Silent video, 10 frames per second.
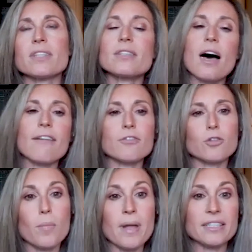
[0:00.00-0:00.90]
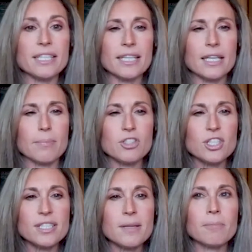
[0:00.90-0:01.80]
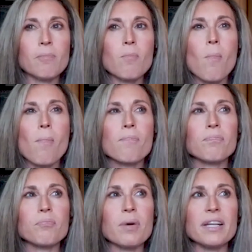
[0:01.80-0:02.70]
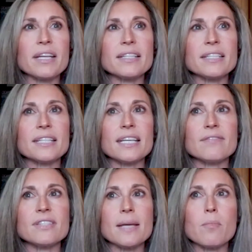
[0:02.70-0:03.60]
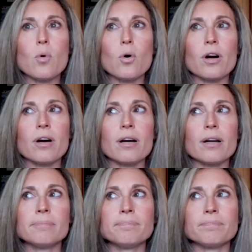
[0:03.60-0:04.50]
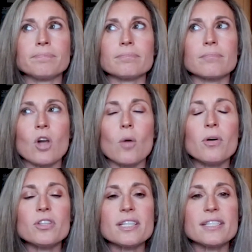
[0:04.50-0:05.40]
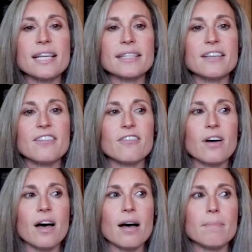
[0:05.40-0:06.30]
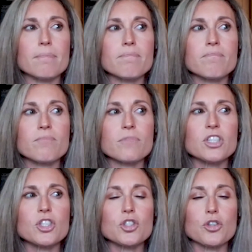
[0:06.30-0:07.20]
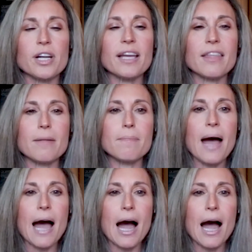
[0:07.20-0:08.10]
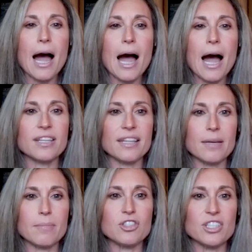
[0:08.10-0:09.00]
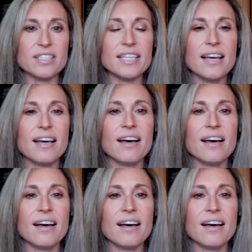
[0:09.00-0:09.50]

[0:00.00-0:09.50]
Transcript: soft romantic images, but it gives a more, almost a sense of strength and power to the images.